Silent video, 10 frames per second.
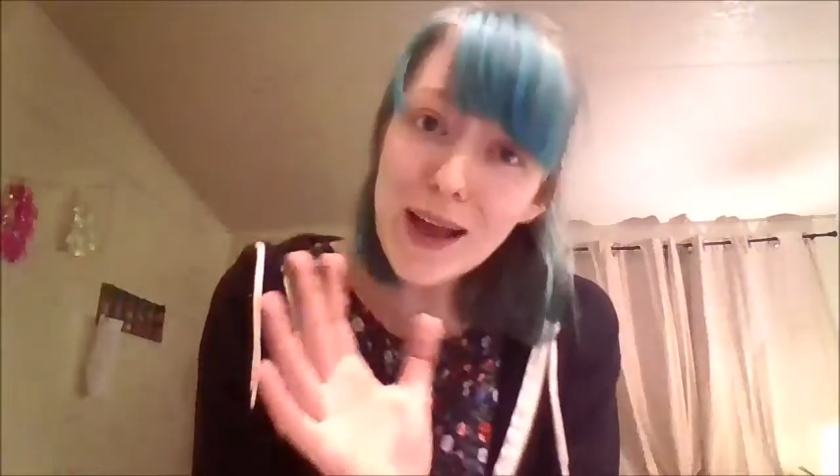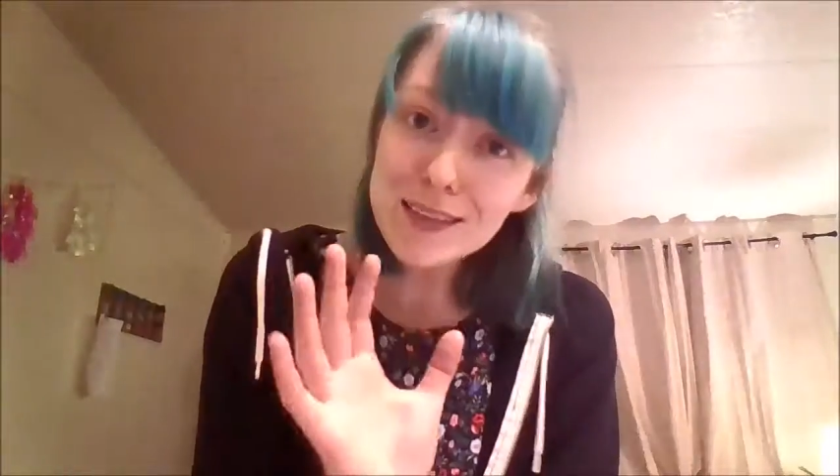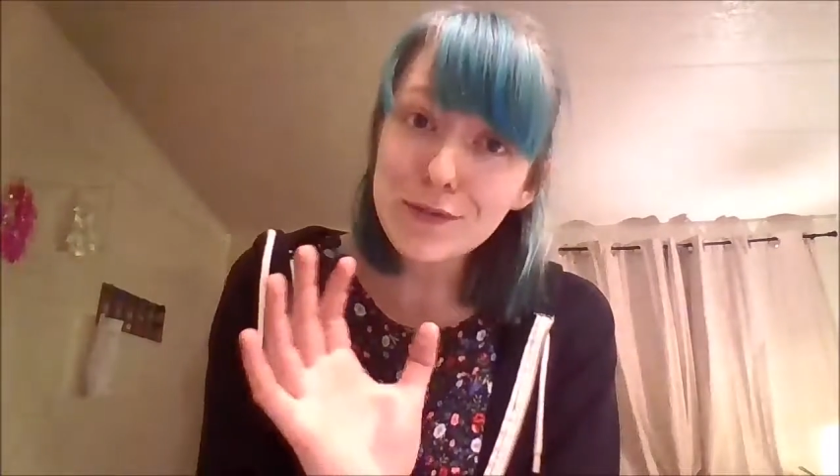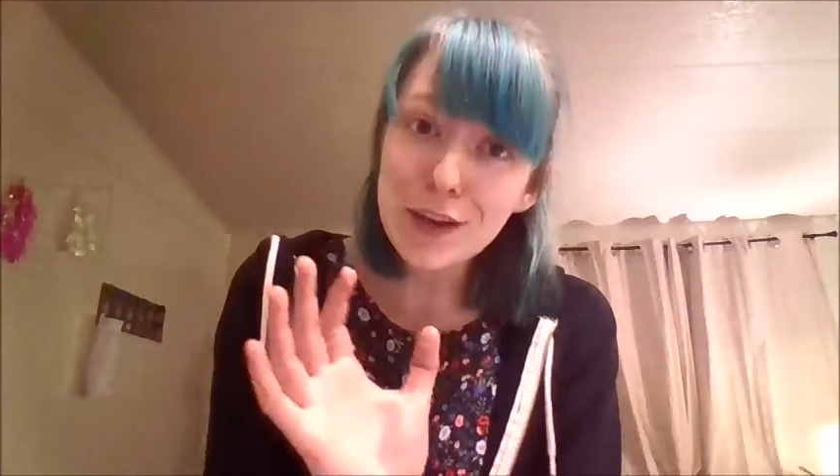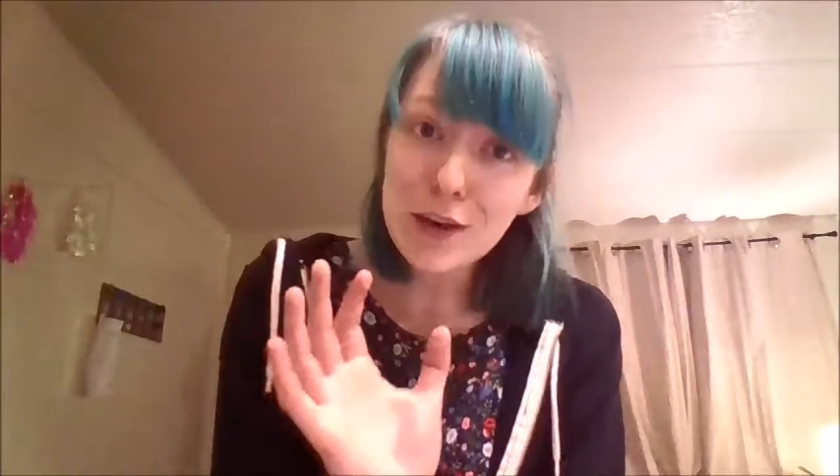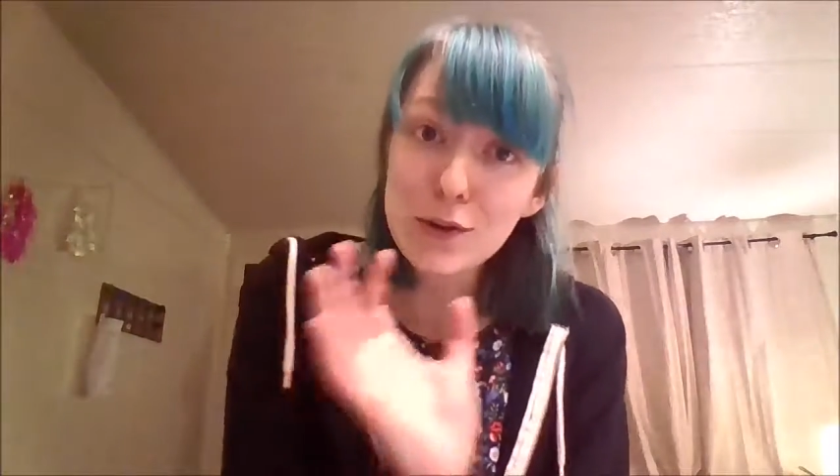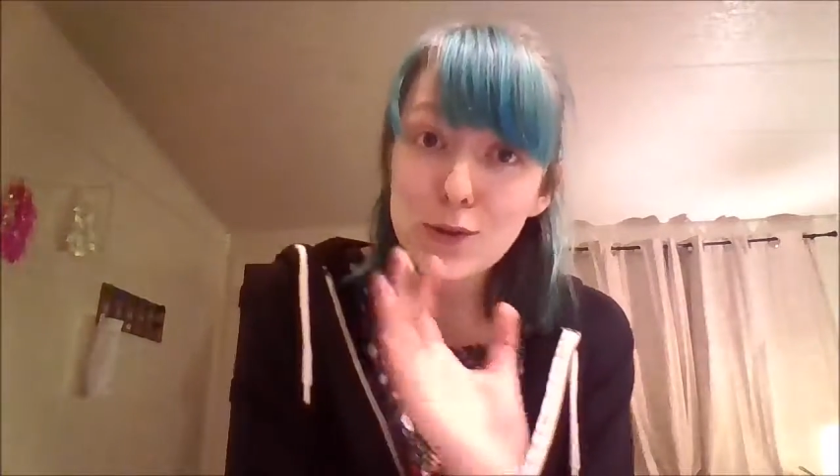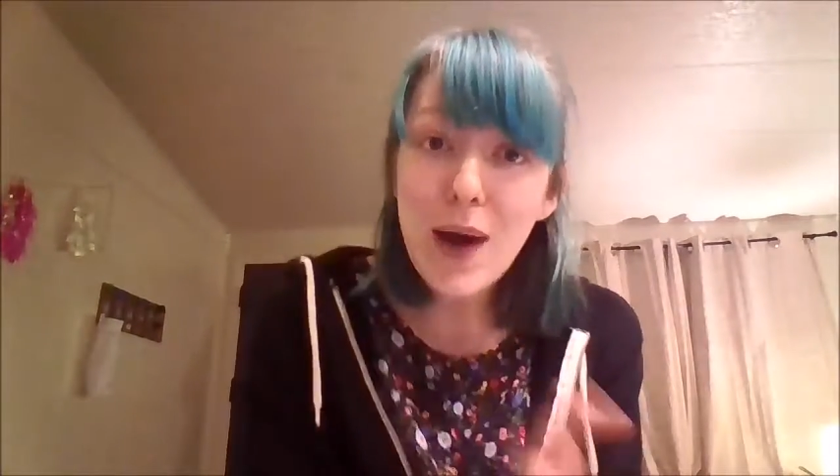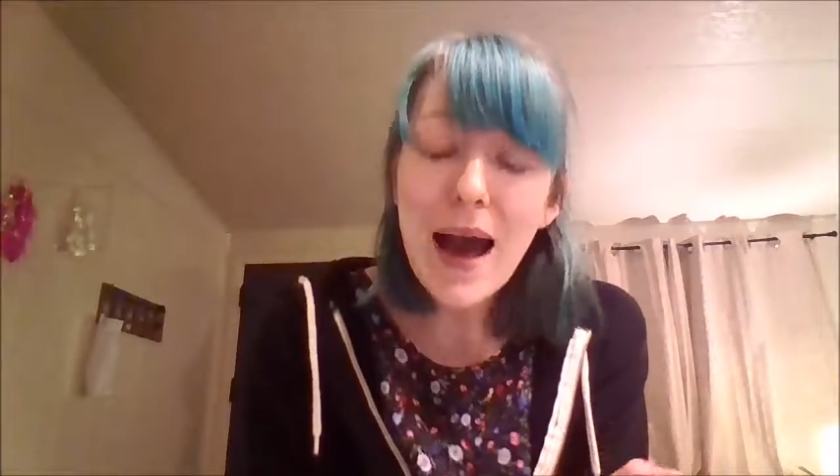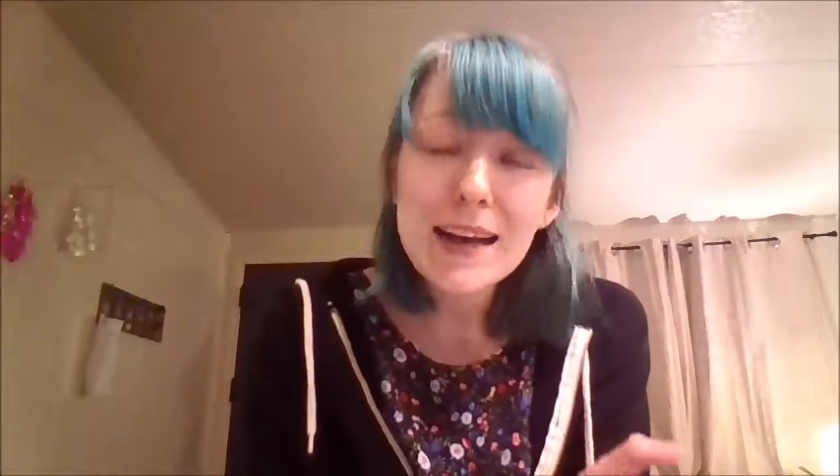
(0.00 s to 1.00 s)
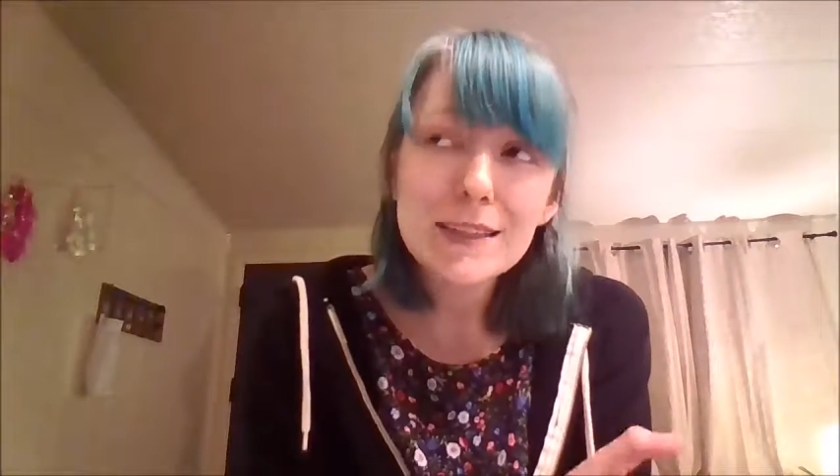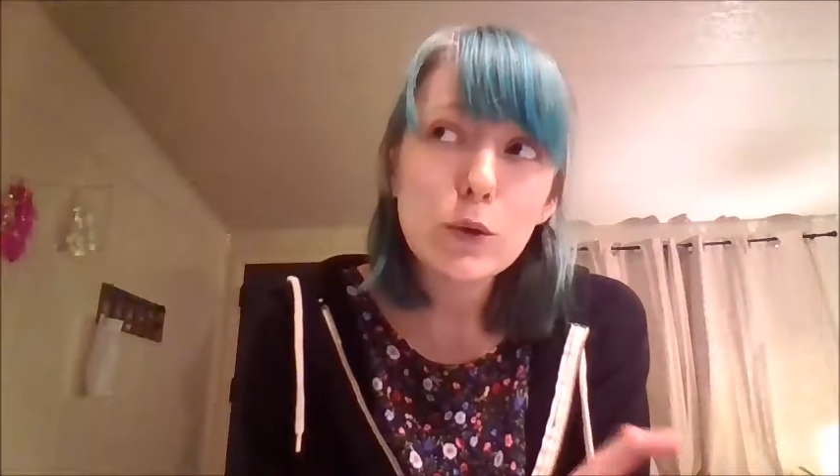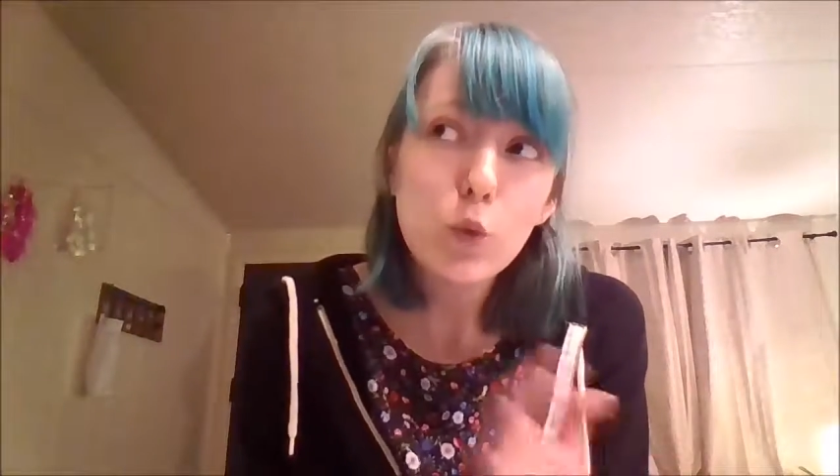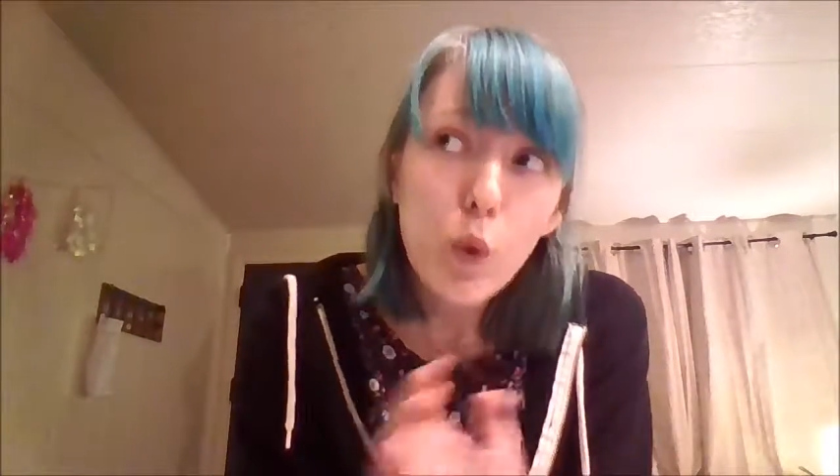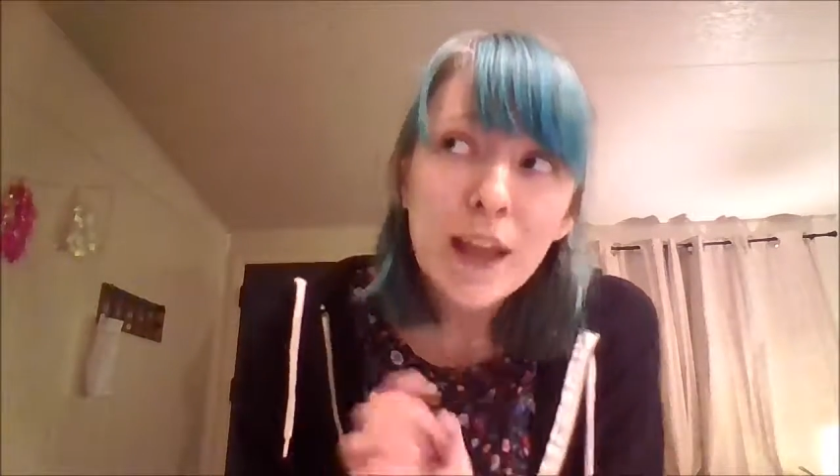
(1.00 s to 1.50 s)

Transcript: Last video, you asked